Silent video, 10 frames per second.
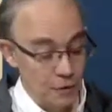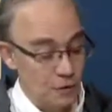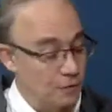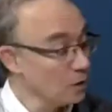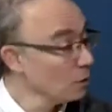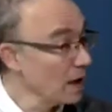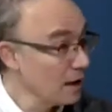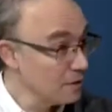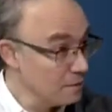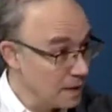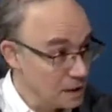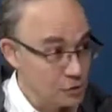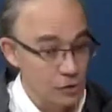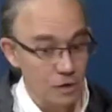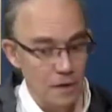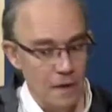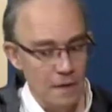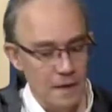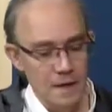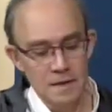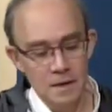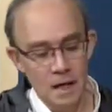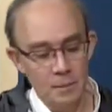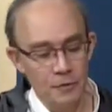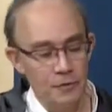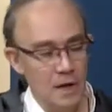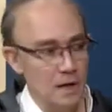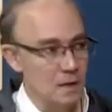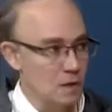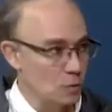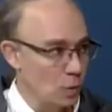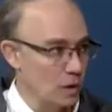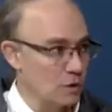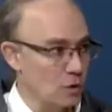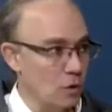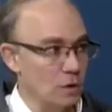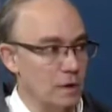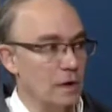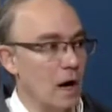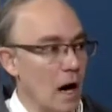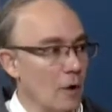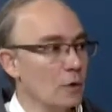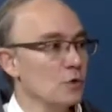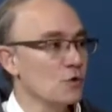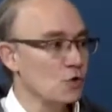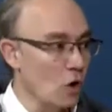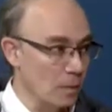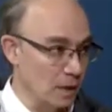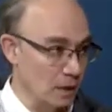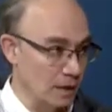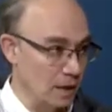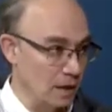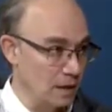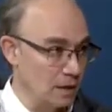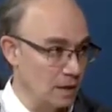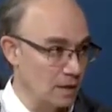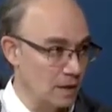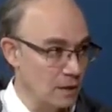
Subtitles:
first of all, we haven't mentioned that this type of test is what it's called an autosomal DNA test.